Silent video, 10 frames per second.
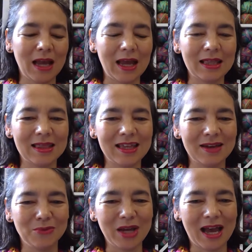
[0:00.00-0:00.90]
And
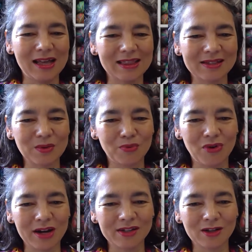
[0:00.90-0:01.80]
then we had the
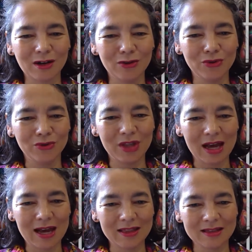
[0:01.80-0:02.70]
surprise clue
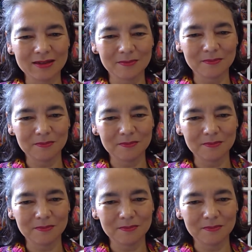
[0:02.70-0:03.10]
that had the